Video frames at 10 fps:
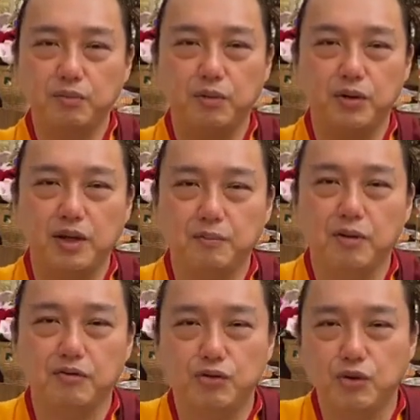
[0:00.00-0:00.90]
putting
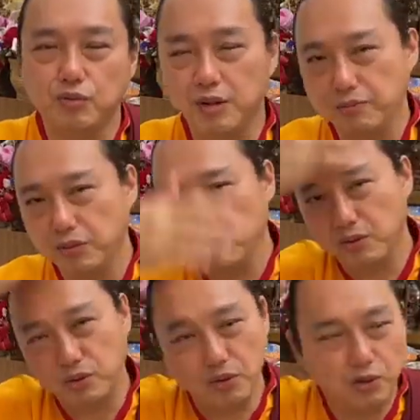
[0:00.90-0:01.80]
perfume, and
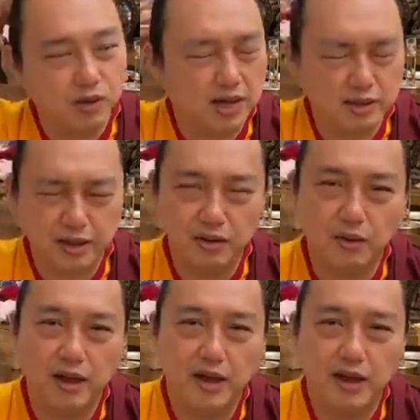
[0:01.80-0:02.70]
cutting your
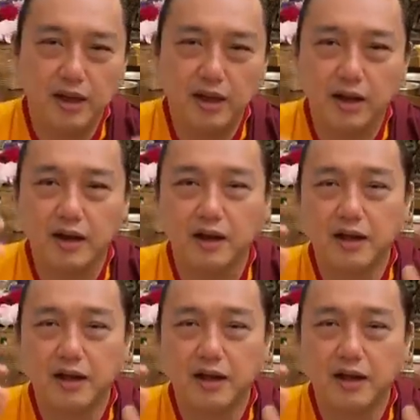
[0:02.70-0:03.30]
hair, and